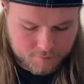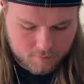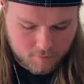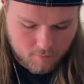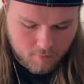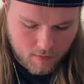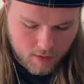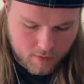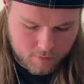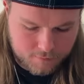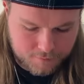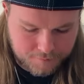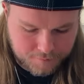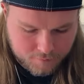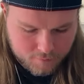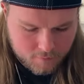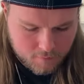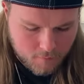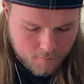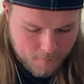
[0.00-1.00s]
Oh, good.
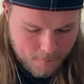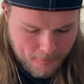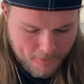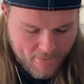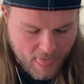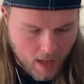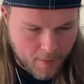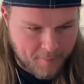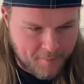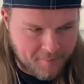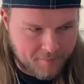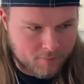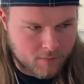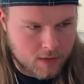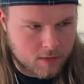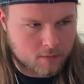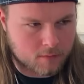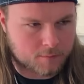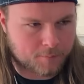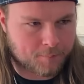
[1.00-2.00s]
Okay. There's lots
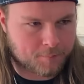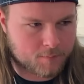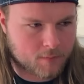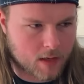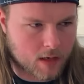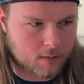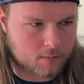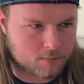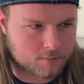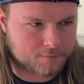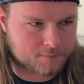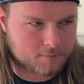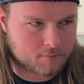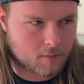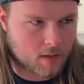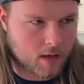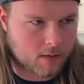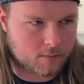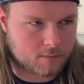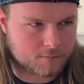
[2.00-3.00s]
left. There's more
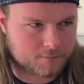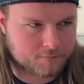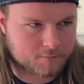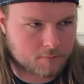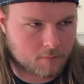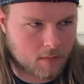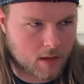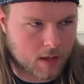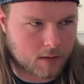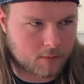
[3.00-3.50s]
where that came from.